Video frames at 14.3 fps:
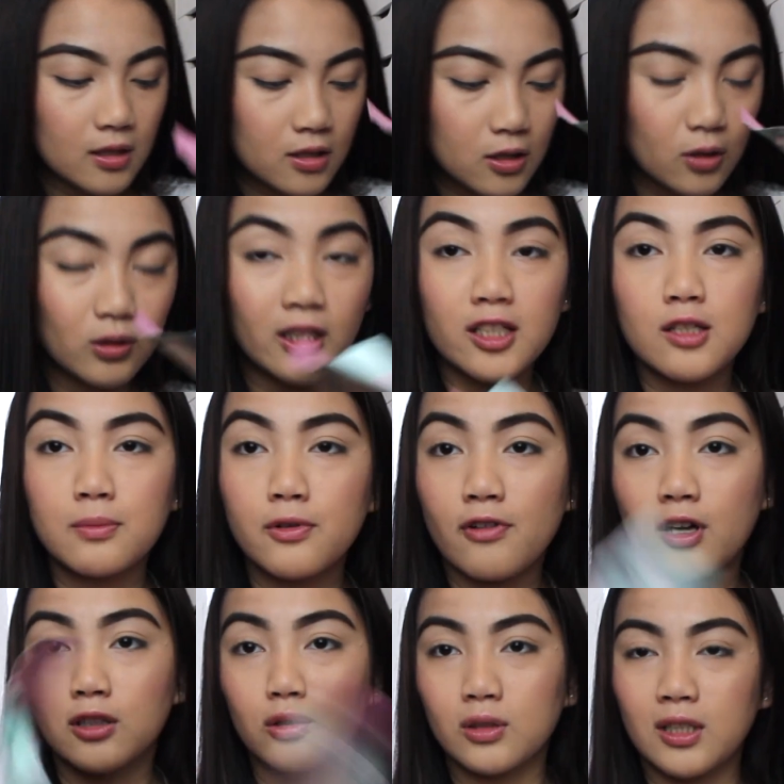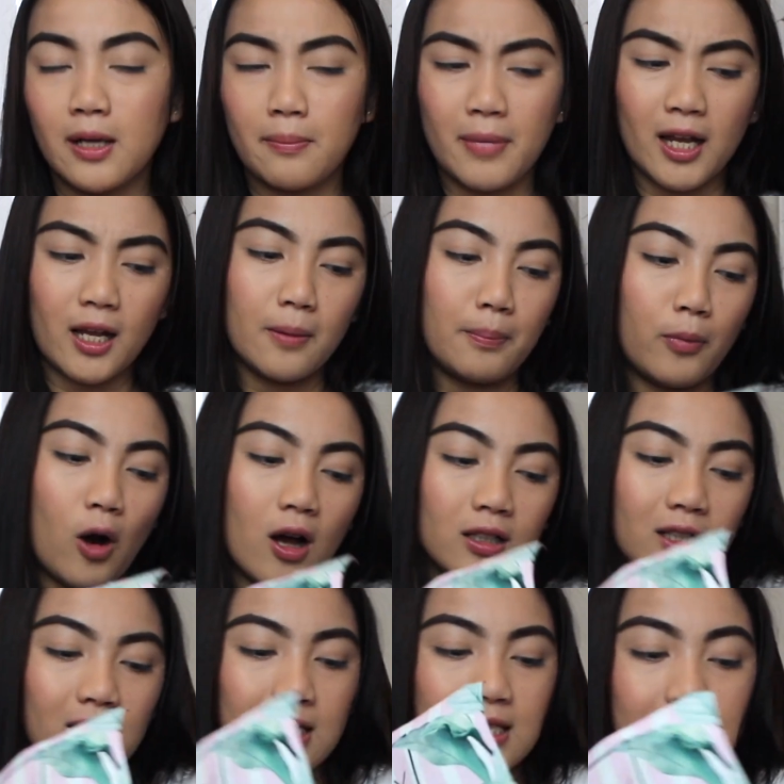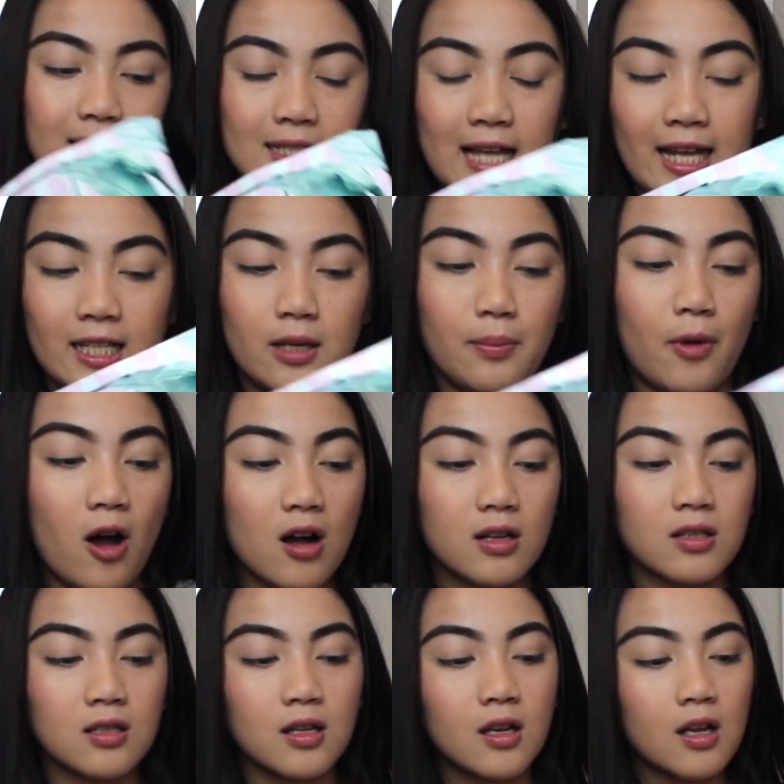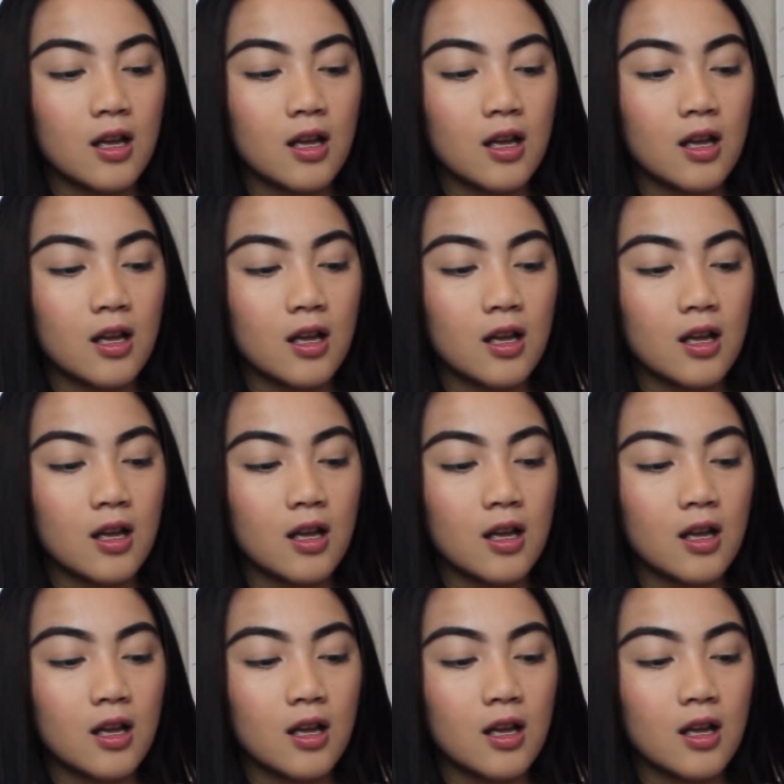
So let's move on to the makeup products inside the box.